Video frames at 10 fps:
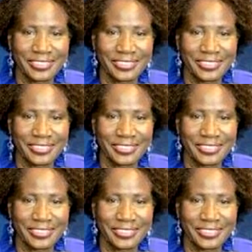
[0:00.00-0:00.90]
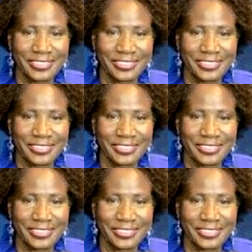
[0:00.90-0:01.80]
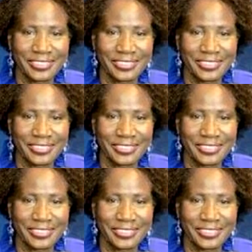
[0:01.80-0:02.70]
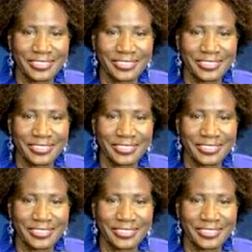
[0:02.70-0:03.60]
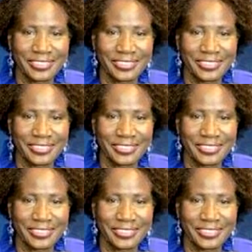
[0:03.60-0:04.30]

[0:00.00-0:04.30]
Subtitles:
This is a still picture; no speech is visible.